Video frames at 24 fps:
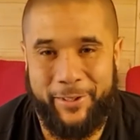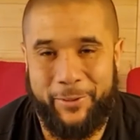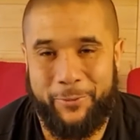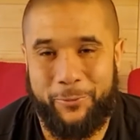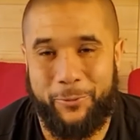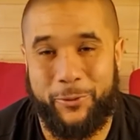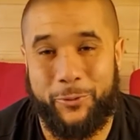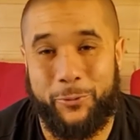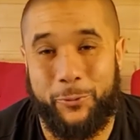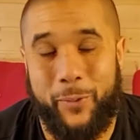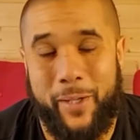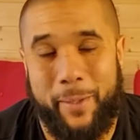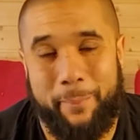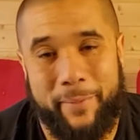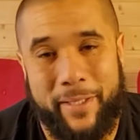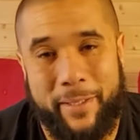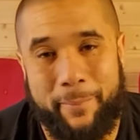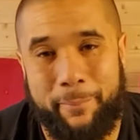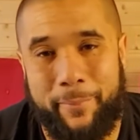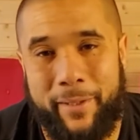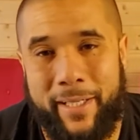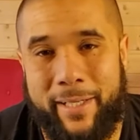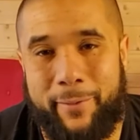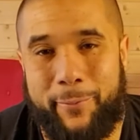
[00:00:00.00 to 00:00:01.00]
What do I
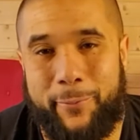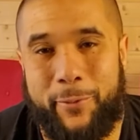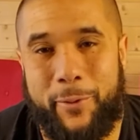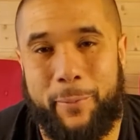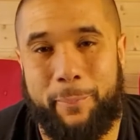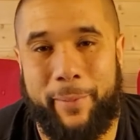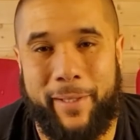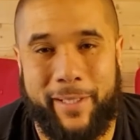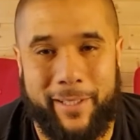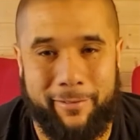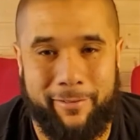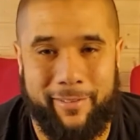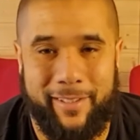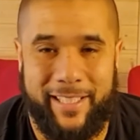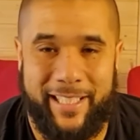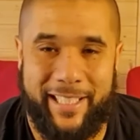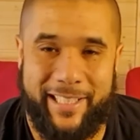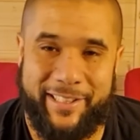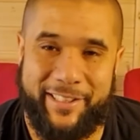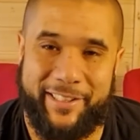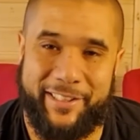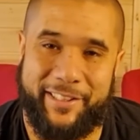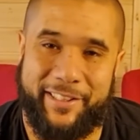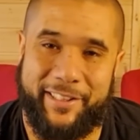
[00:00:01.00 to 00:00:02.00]
mean by all about the
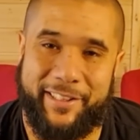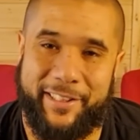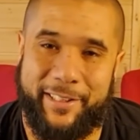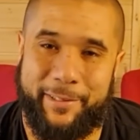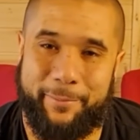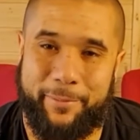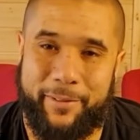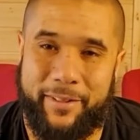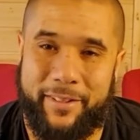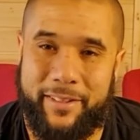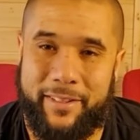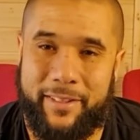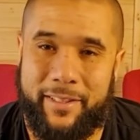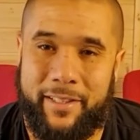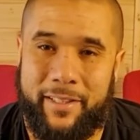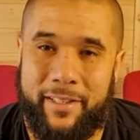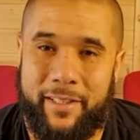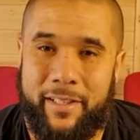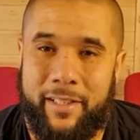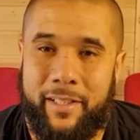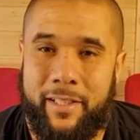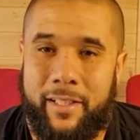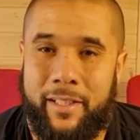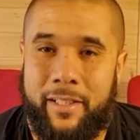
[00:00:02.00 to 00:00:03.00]
relationships?
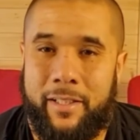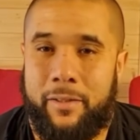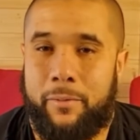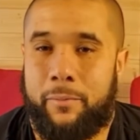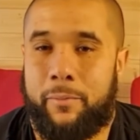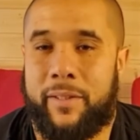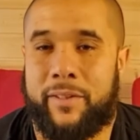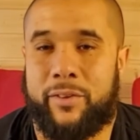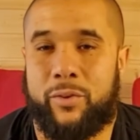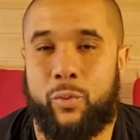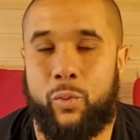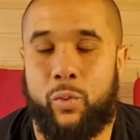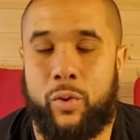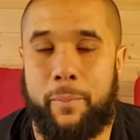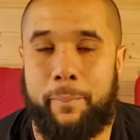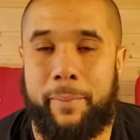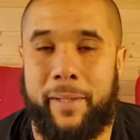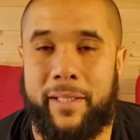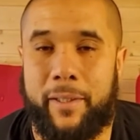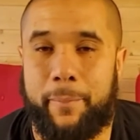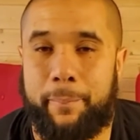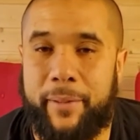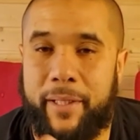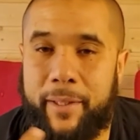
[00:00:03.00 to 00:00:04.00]
It's all
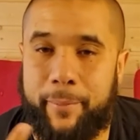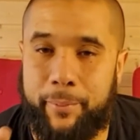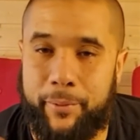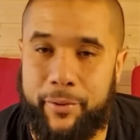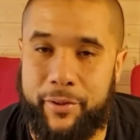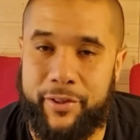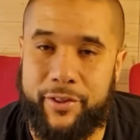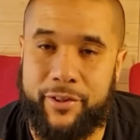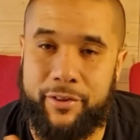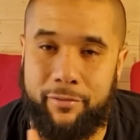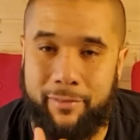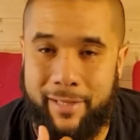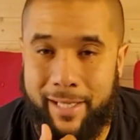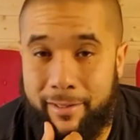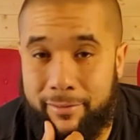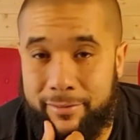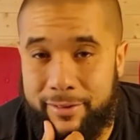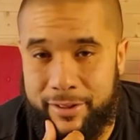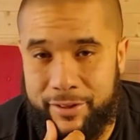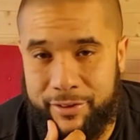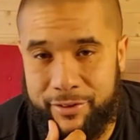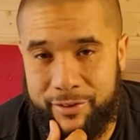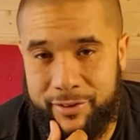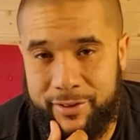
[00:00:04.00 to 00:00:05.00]
about the people you're
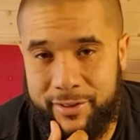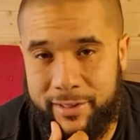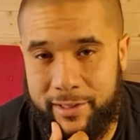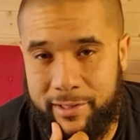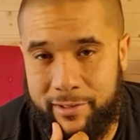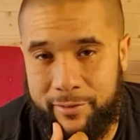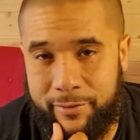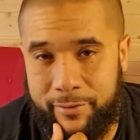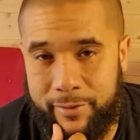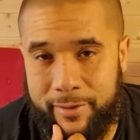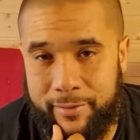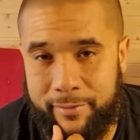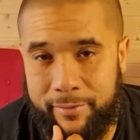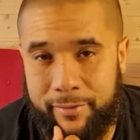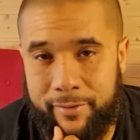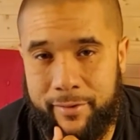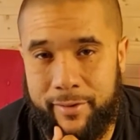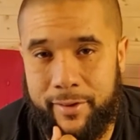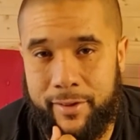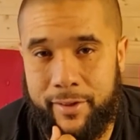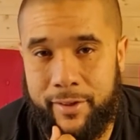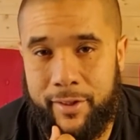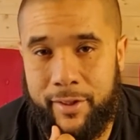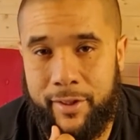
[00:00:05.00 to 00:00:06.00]
surrounding yourself with.
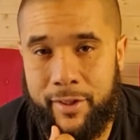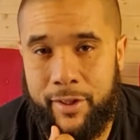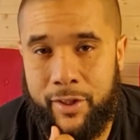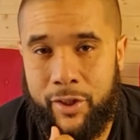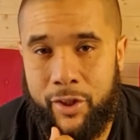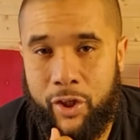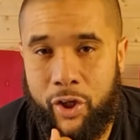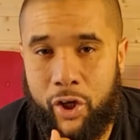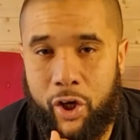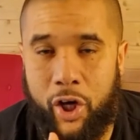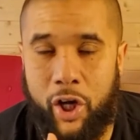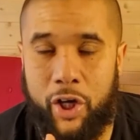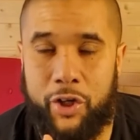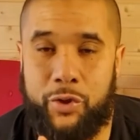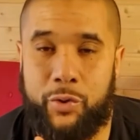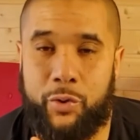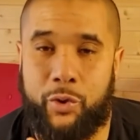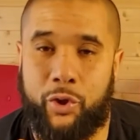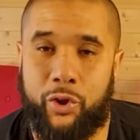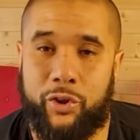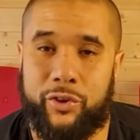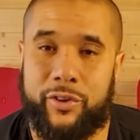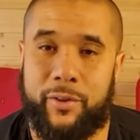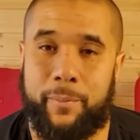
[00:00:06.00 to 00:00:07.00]
Are you
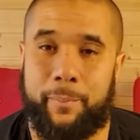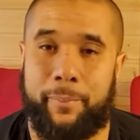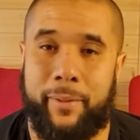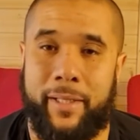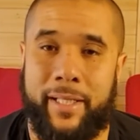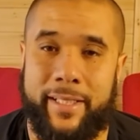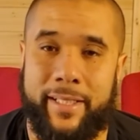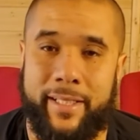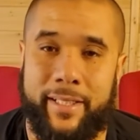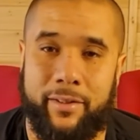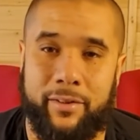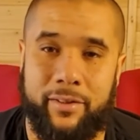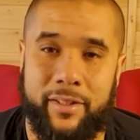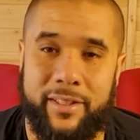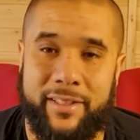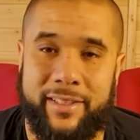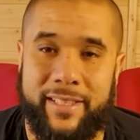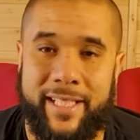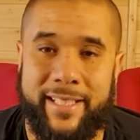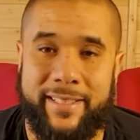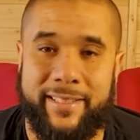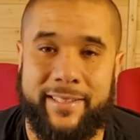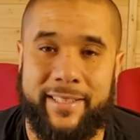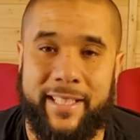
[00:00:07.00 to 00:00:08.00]
contemplating on a
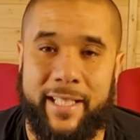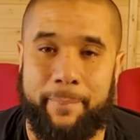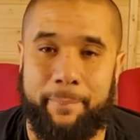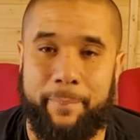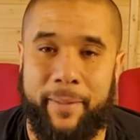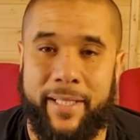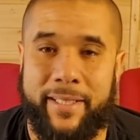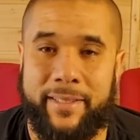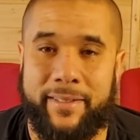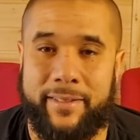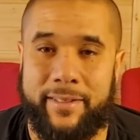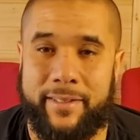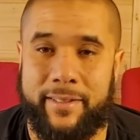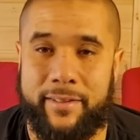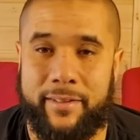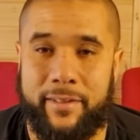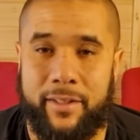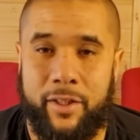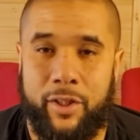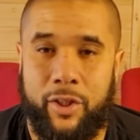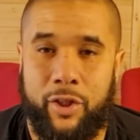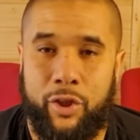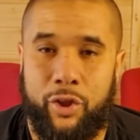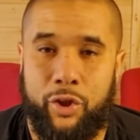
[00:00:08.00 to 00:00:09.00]
day-to-day basis
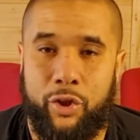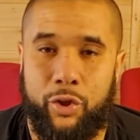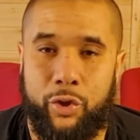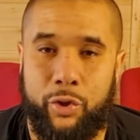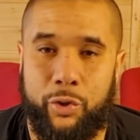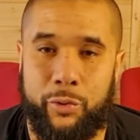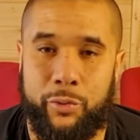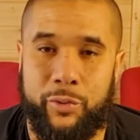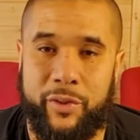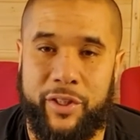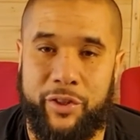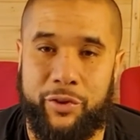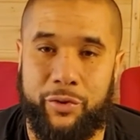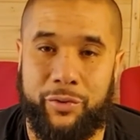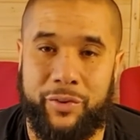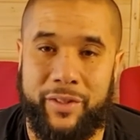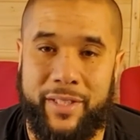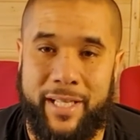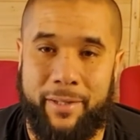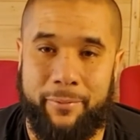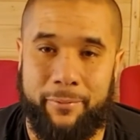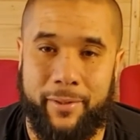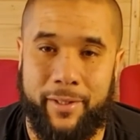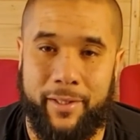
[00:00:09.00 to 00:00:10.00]
who's in your
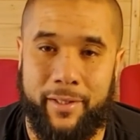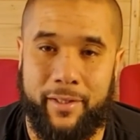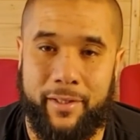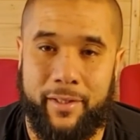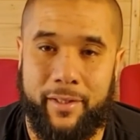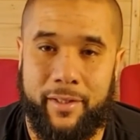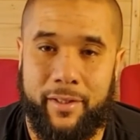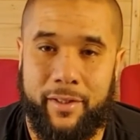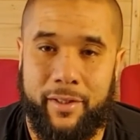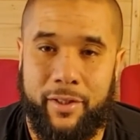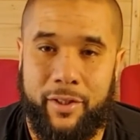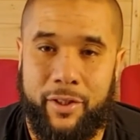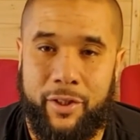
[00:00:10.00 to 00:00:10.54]
network?